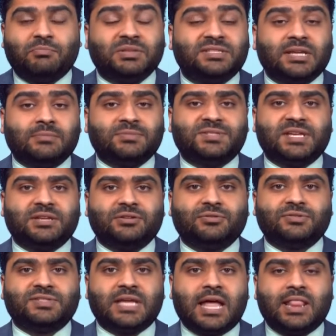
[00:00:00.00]
but some
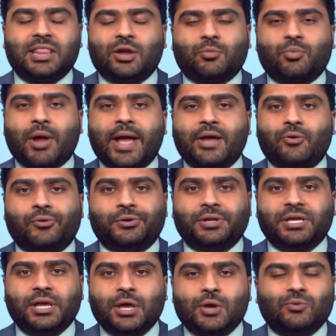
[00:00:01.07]
senators said their
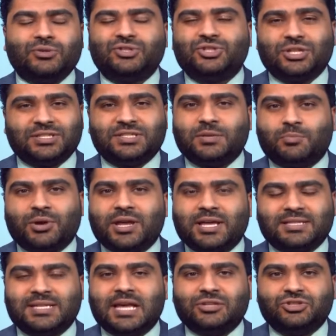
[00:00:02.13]
priority was just to bring
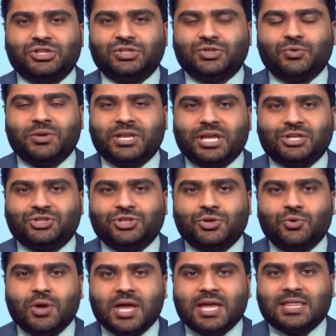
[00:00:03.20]
attention to an issue